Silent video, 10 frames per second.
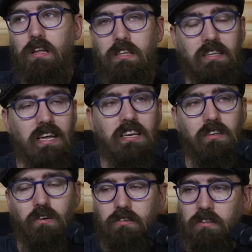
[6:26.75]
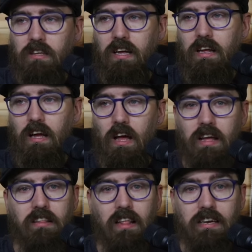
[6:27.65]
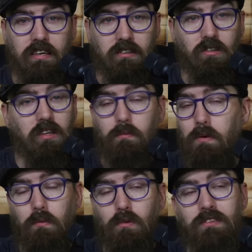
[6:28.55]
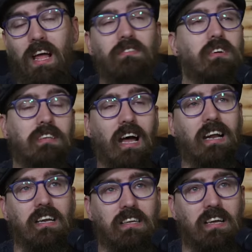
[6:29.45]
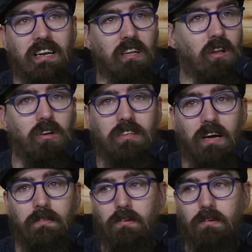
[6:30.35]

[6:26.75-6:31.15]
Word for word: the team talks to say it's literally something we will never have had in a long time.